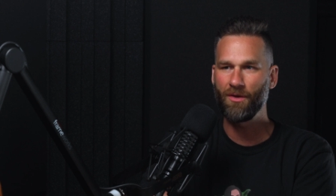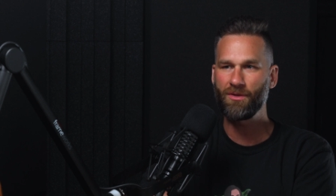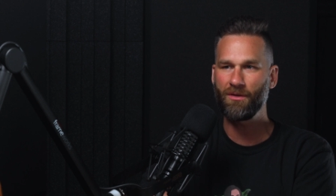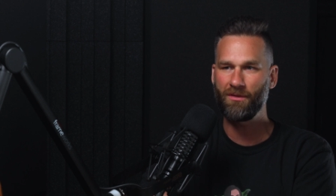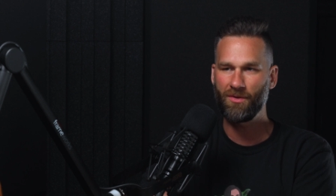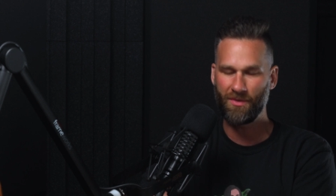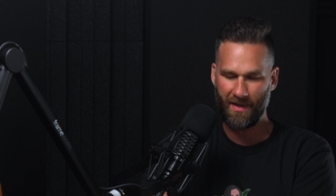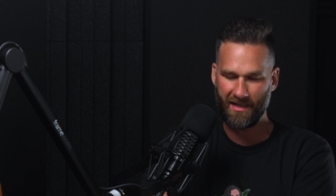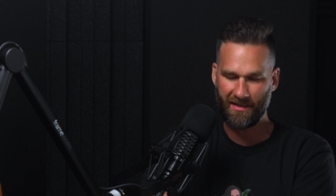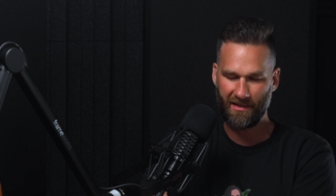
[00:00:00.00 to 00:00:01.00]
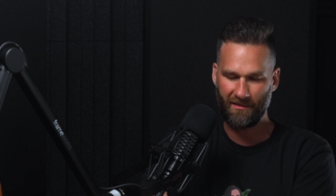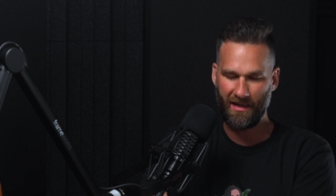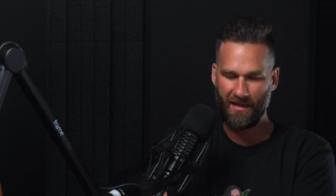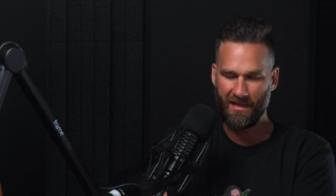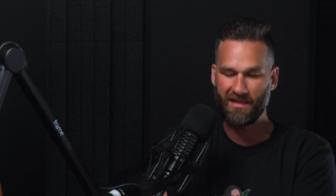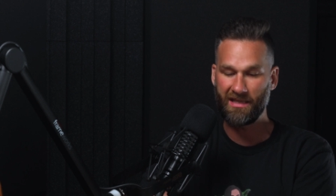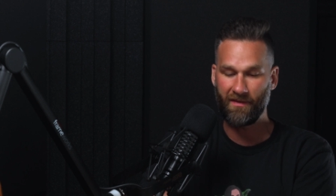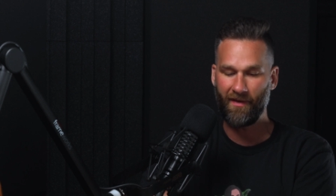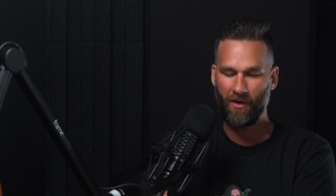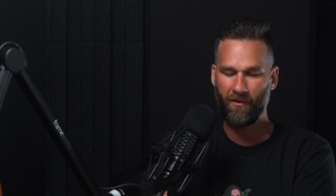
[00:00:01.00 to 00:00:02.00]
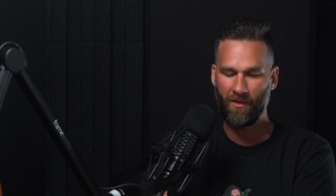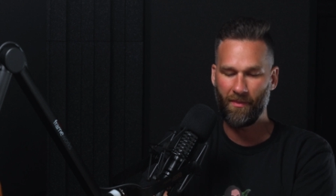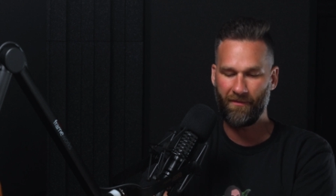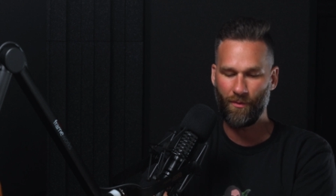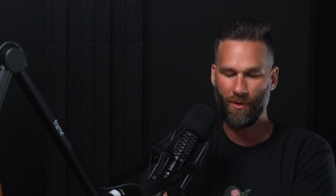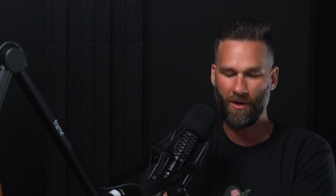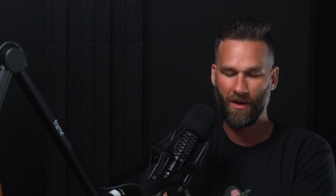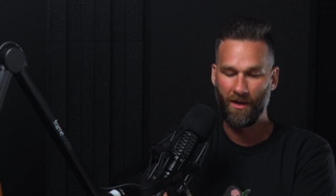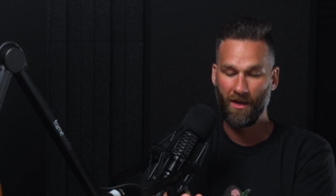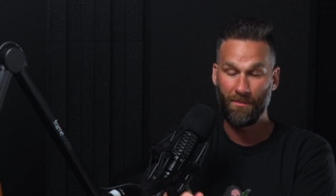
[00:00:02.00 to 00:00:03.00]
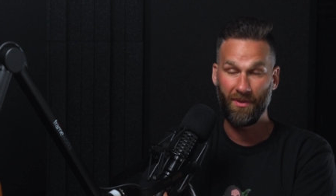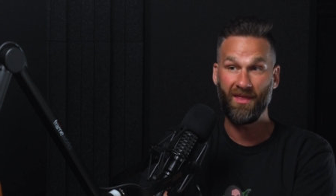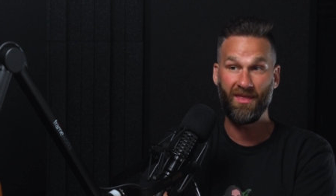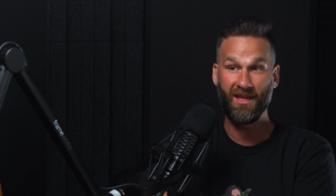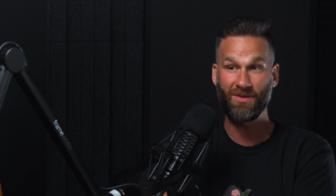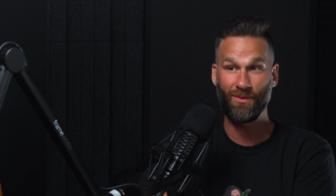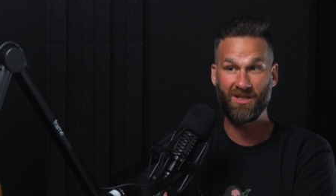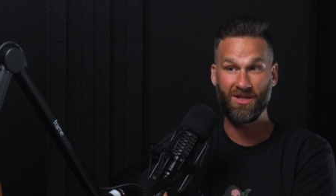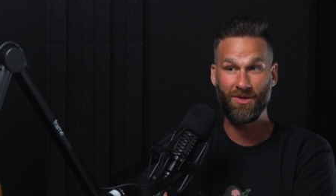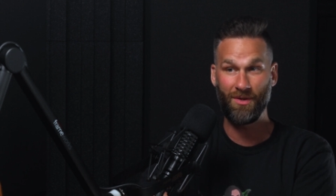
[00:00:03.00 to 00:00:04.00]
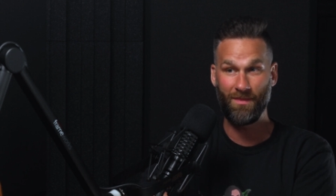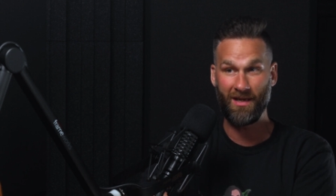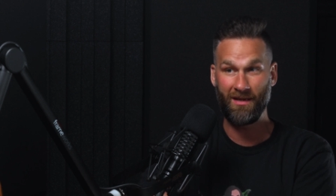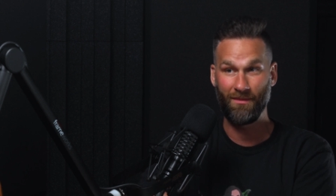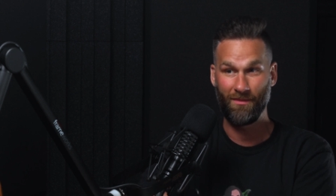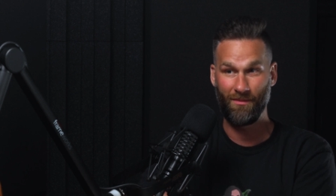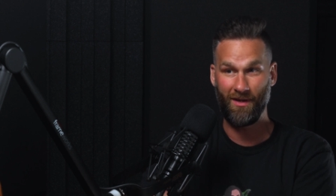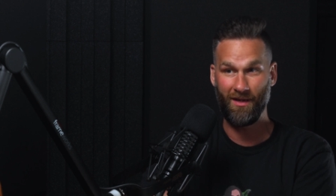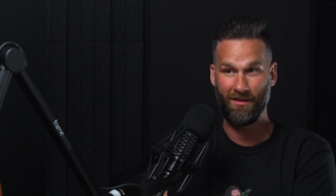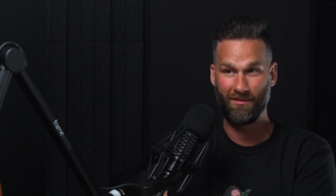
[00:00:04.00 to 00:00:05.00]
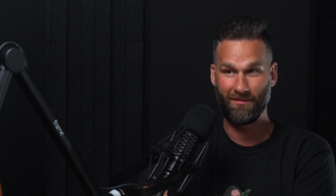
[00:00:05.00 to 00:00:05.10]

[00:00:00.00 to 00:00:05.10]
Those are, those are basic in the sense of I heard of them before, but this mm-hmm. one's new to me, Britt.